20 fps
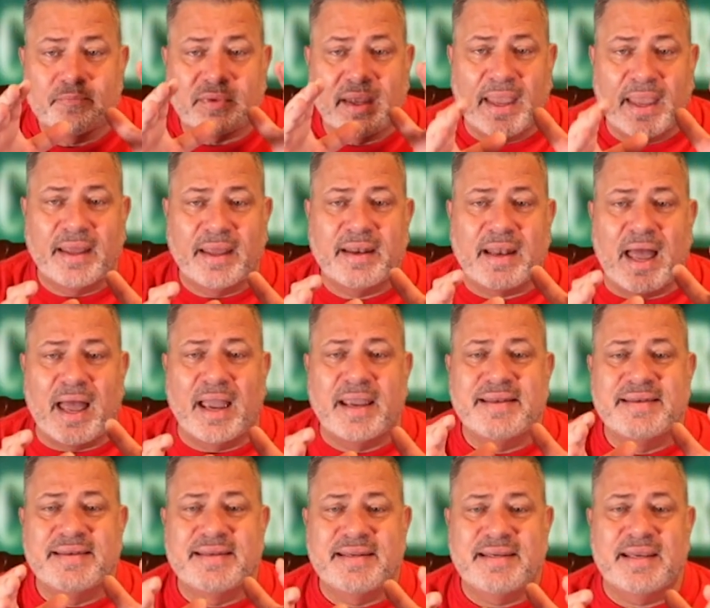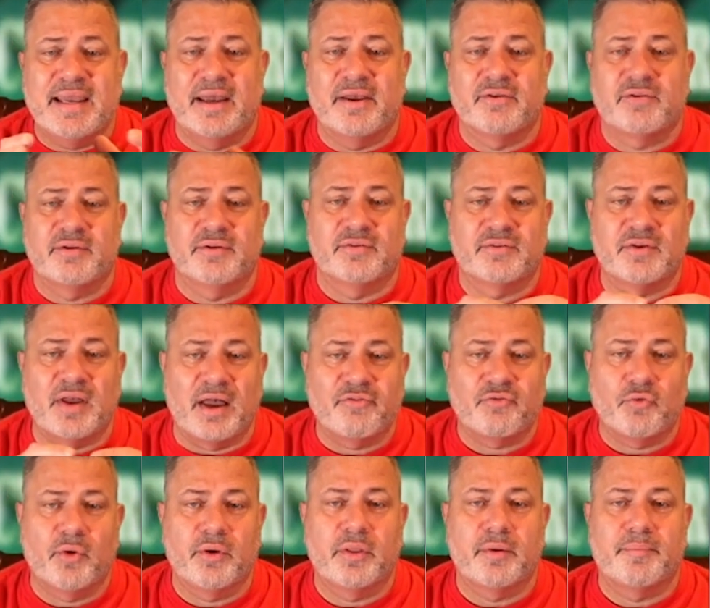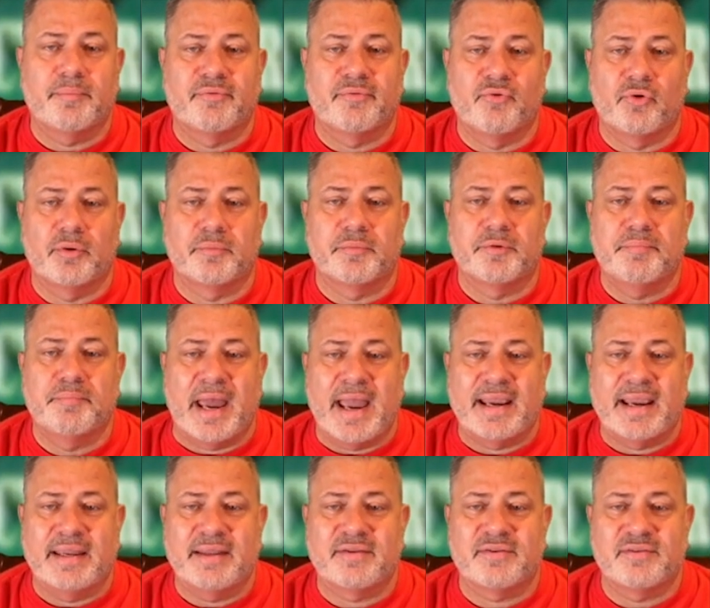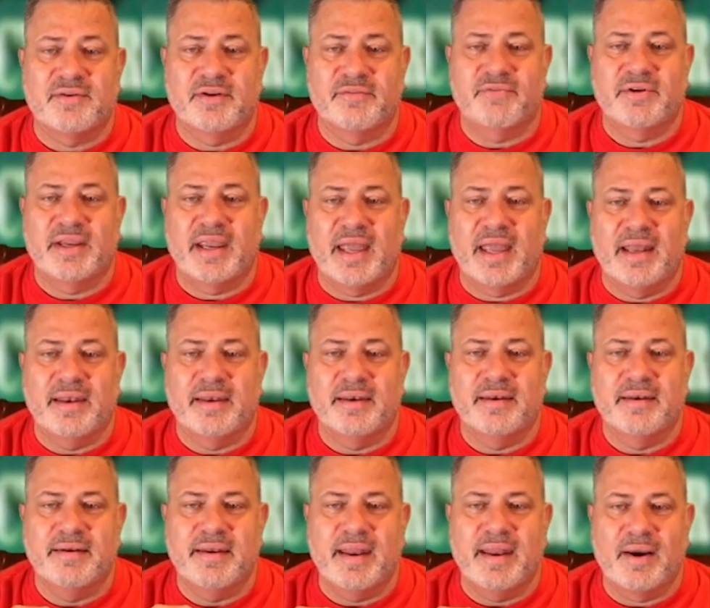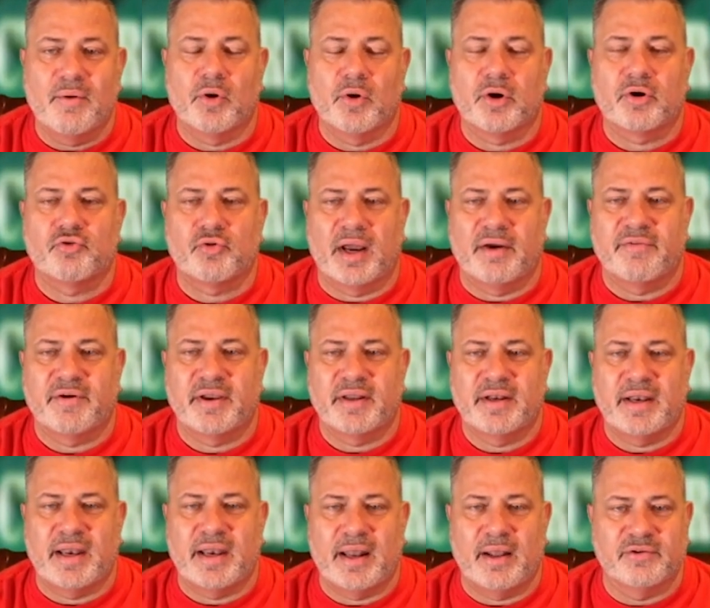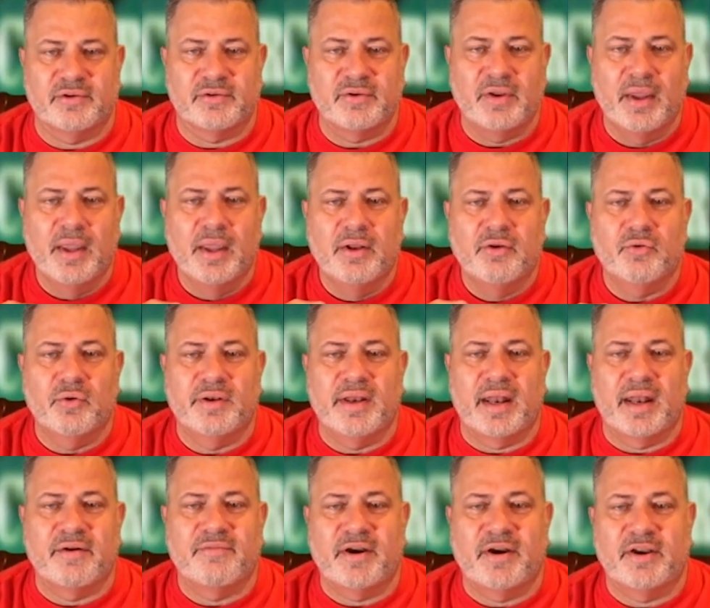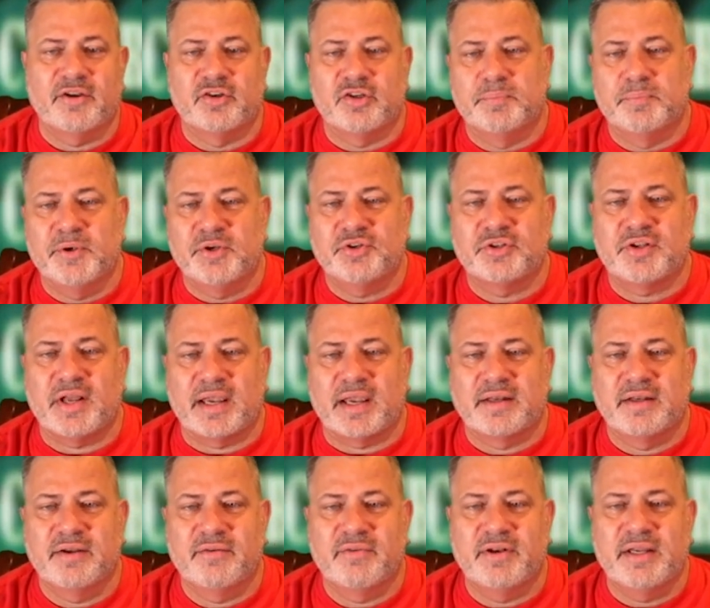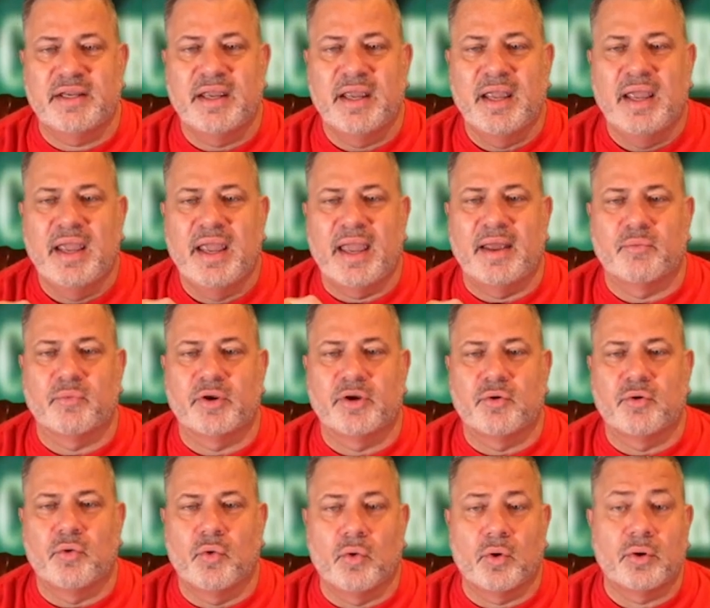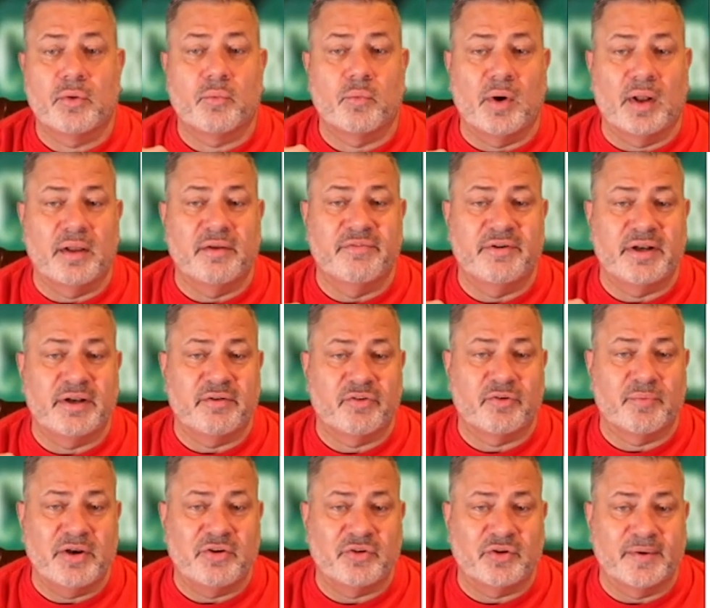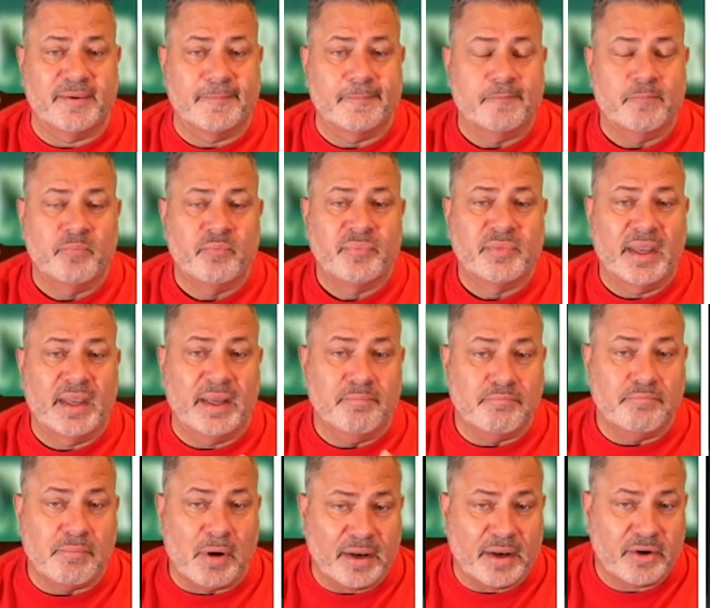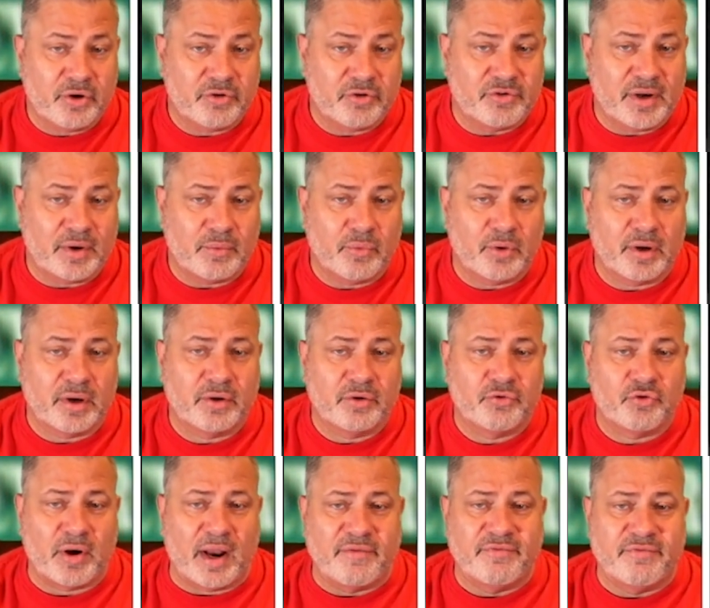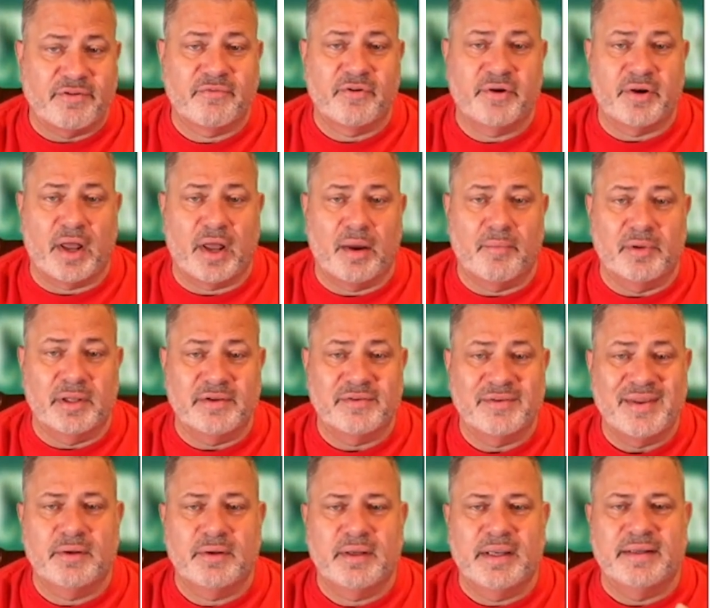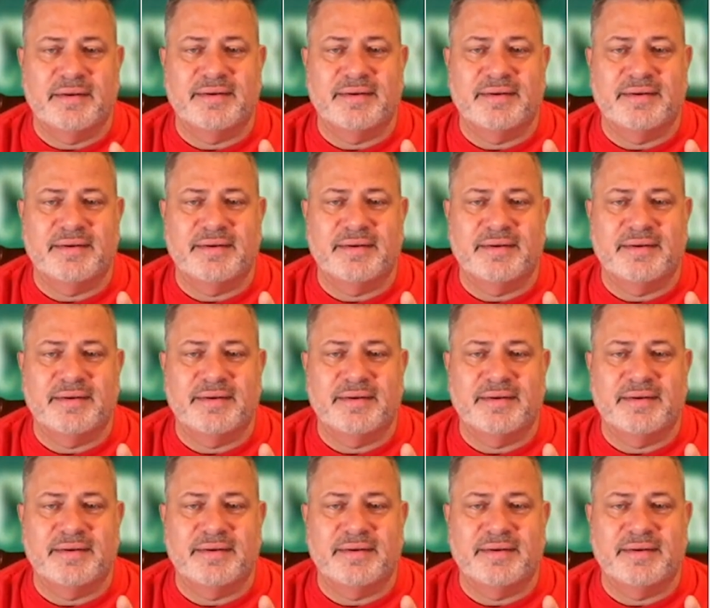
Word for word: N I D S is software that performs packet sniffing and network traffic analysis to identify suspicious activity and record relevant information. It monitors network traffic for anomalies. It